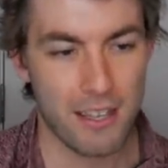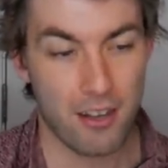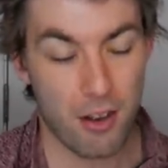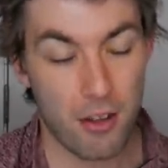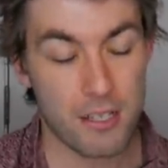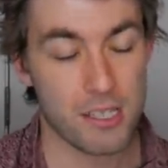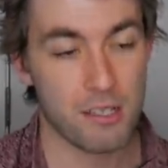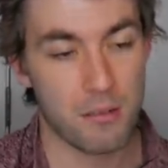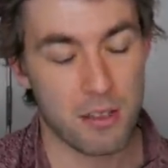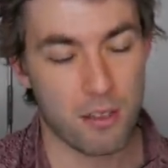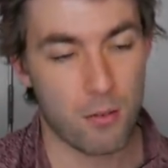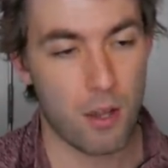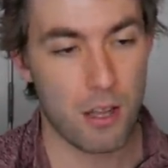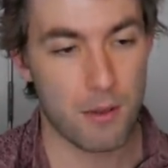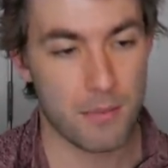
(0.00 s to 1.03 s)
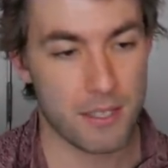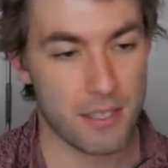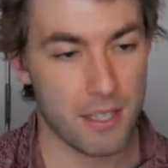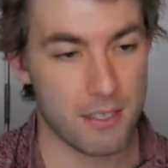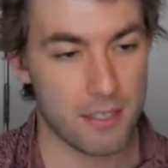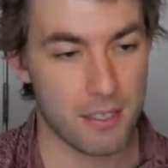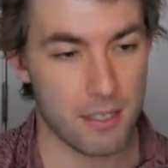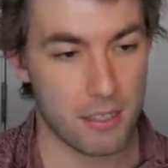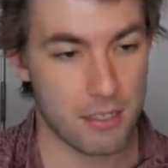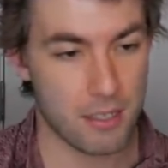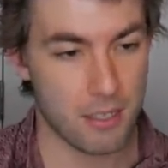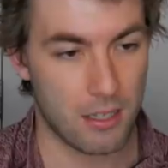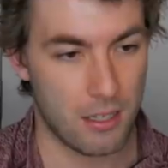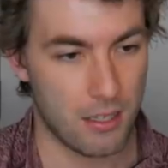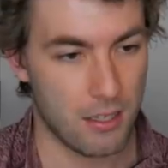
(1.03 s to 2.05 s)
And also with quantum, it's just,